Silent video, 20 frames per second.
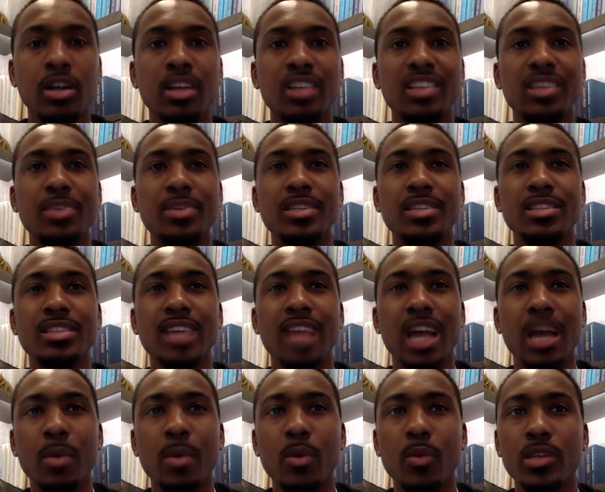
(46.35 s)
There was a
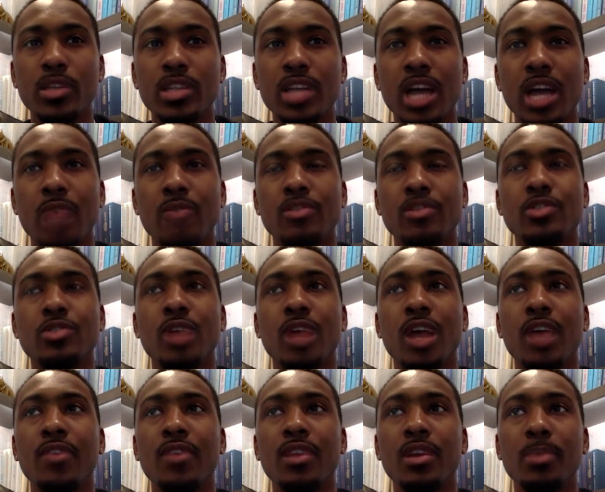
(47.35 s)
time in which I was
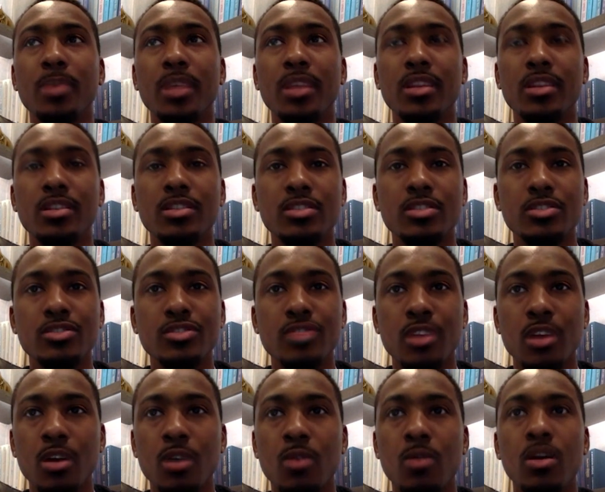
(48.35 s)
driving up in the
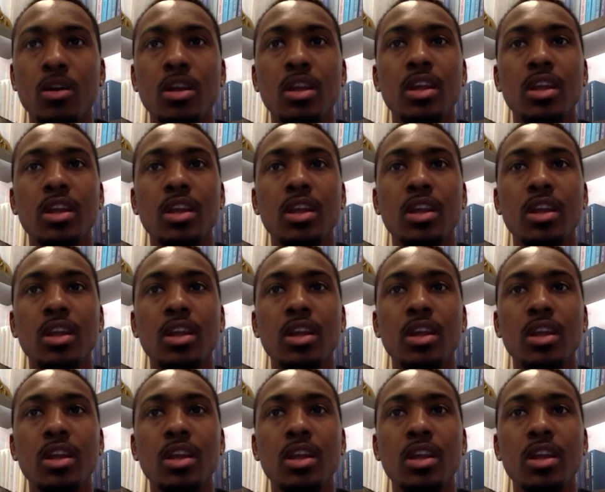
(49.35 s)
snow